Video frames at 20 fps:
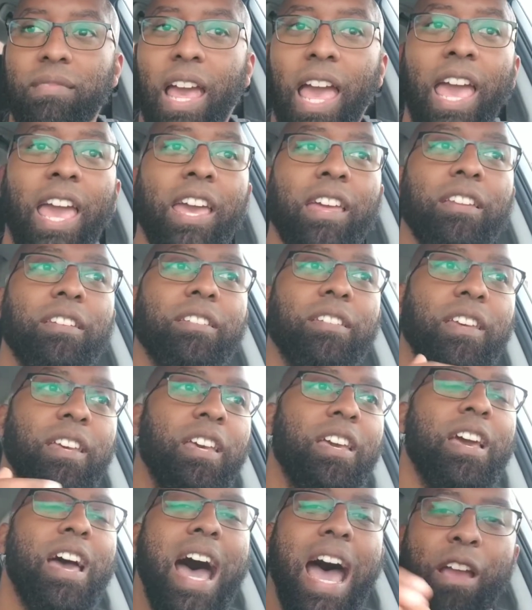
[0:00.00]
And
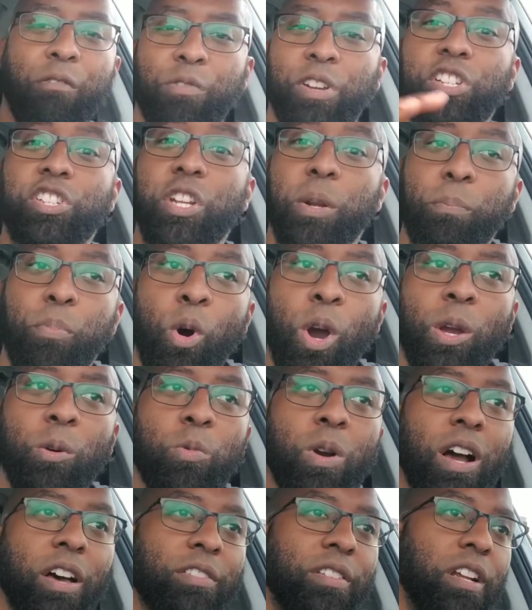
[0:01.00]
I reached a point
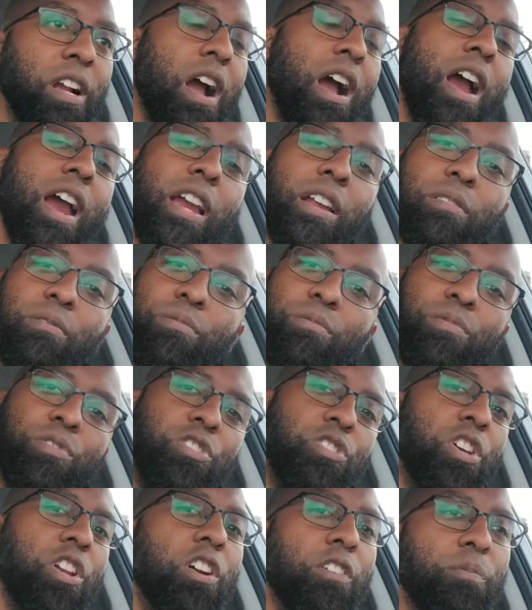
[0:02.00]
where I was like, all right,
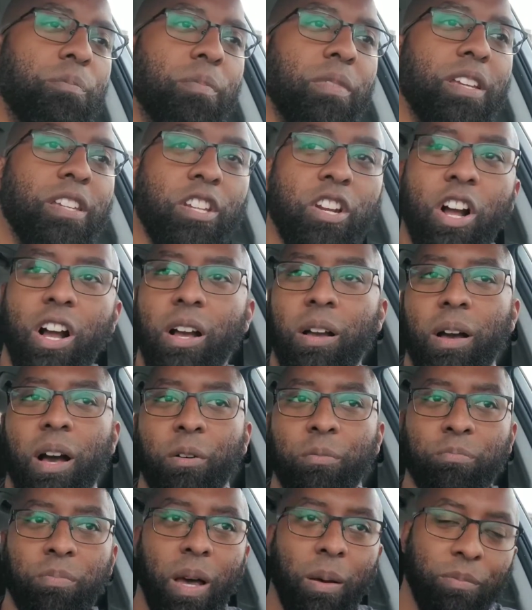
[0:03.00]
shut off,
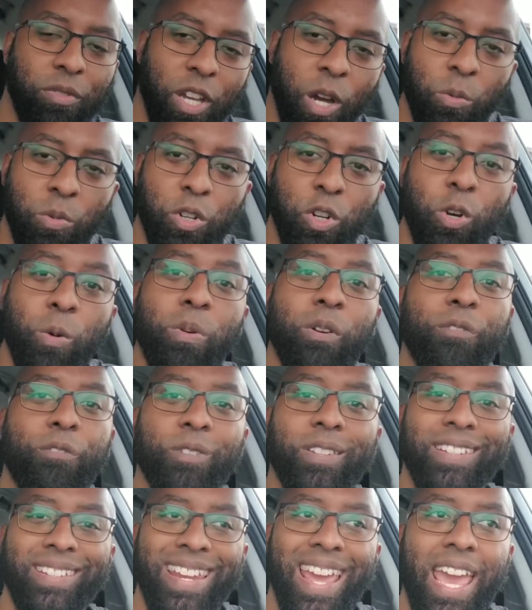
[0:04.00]
I'm done with Uber for
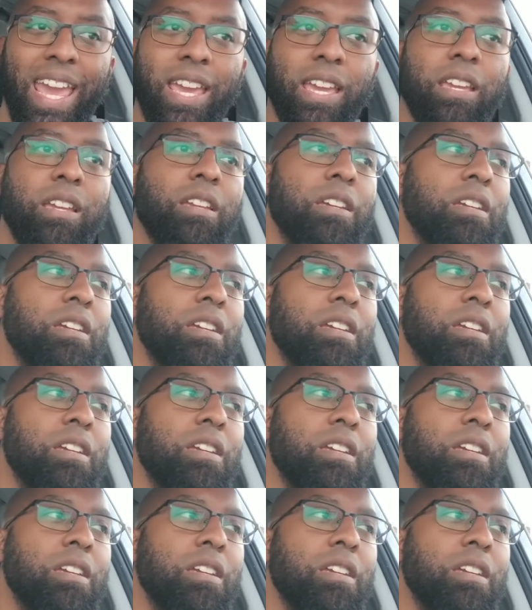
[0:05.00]
the day.